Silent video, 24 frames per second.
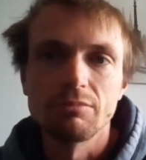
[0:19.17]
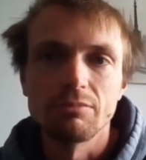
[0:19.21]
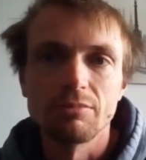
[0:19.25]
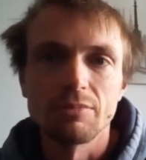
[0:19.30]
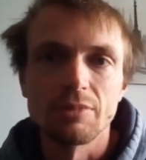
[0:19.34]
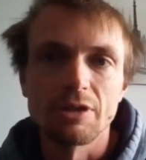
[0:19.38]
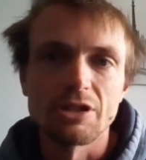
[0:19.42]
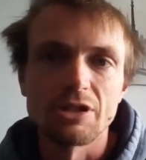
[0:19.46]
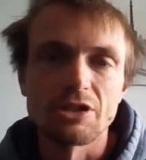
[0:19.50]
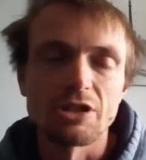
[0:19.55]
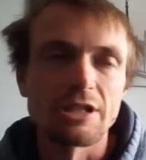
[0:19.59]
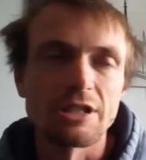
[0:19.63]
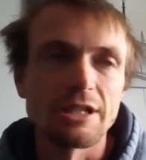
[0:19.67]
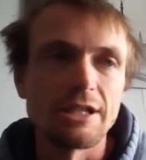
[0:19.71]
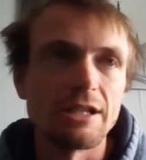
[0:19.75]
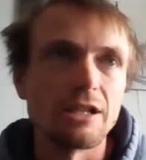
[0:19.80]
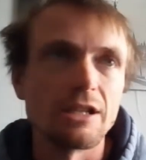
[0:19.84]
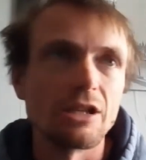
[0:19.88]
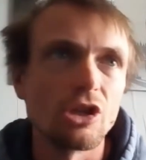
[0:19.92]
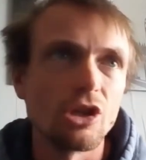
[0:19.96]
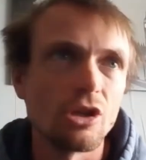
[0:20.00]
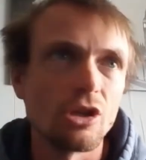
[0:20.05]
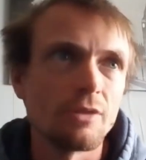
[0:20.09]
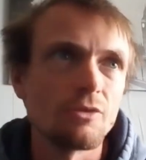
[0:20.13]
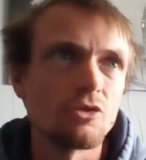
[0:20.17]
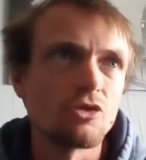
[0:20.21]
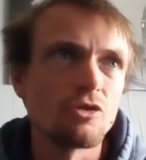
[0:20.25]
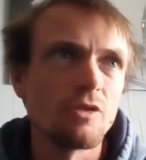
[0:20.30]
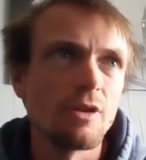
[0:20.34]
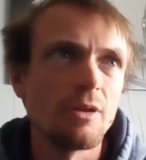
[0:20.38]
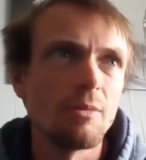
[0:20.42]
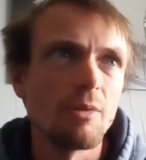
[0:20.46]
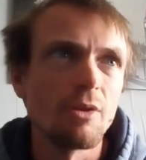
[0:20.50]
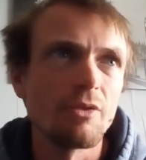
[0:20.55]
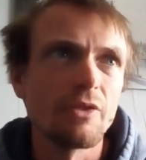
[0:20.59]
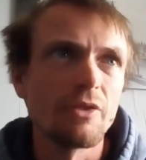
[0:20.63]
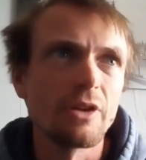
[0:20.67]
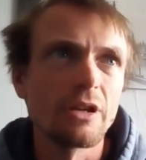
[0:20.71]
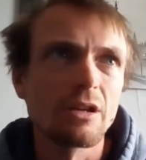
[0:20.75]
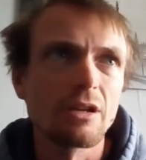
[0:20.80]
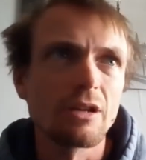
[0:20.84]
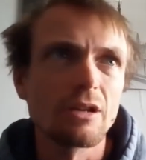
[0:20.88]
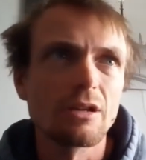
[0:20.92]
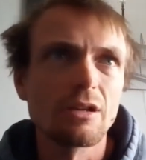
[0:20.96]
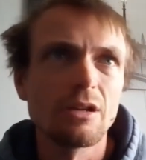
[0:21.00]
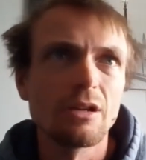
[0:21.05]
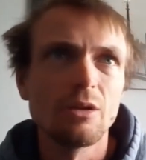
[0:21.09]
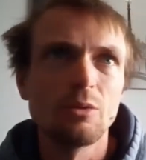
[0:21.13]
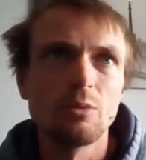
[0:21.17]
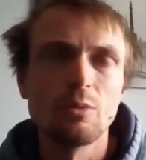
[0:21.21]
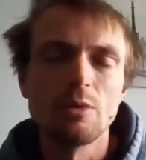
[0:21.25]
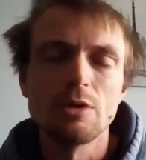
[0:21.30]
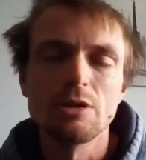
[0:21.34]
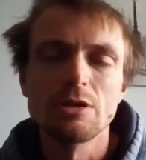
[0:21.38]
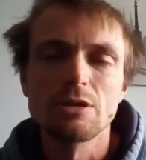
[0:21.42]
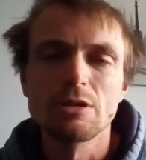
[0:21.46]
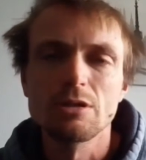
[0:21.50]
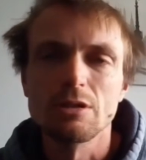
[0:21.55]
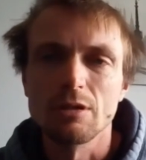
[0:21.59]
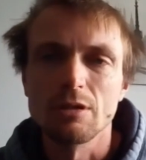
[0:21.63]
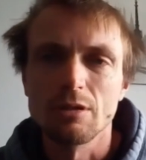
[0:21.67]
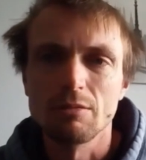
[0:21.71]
because I did a live stream, I think it was.